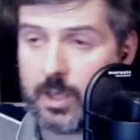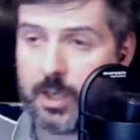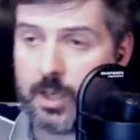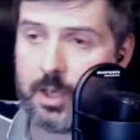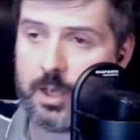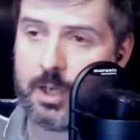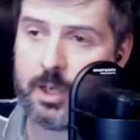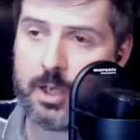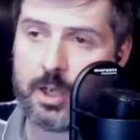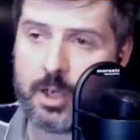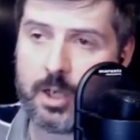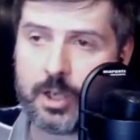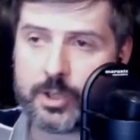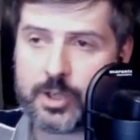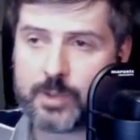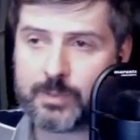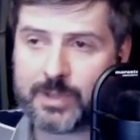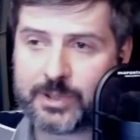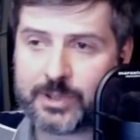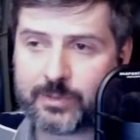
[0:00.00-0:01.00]
Do
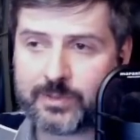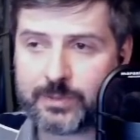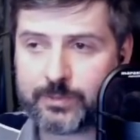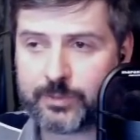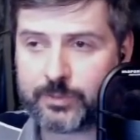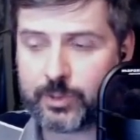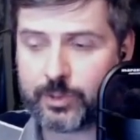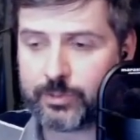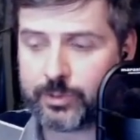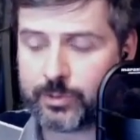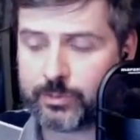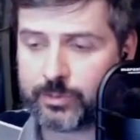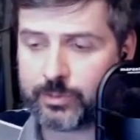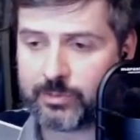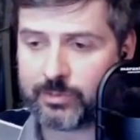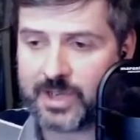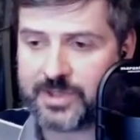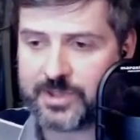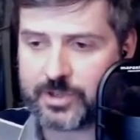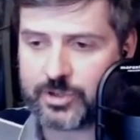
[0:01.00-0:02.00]
you plan to
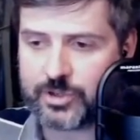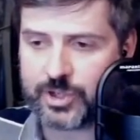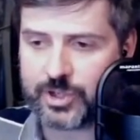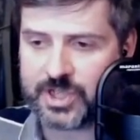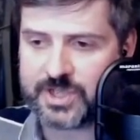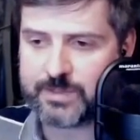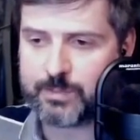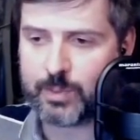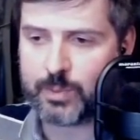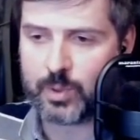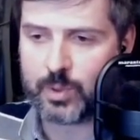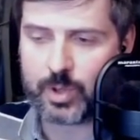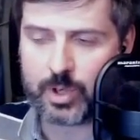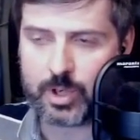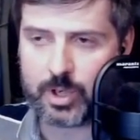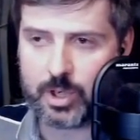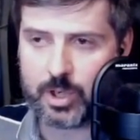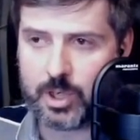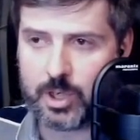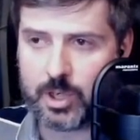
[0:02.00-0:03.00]
write the chess book?